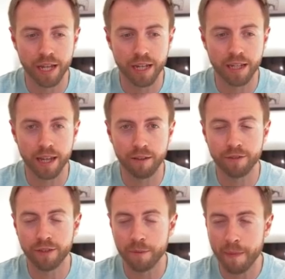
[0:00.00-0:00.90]
And
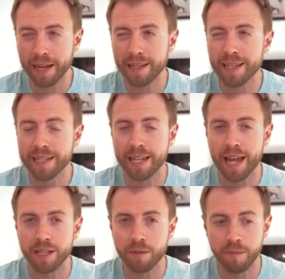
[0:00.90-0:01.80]
if demand isn't
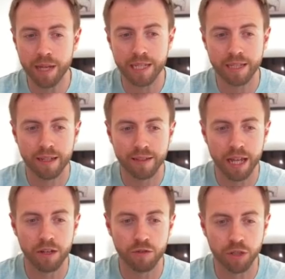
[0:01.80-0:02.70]
there to meet
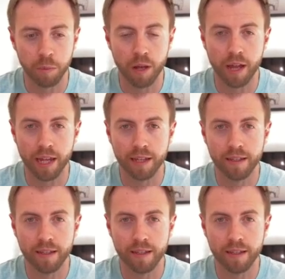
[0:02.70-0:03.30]
that new supply,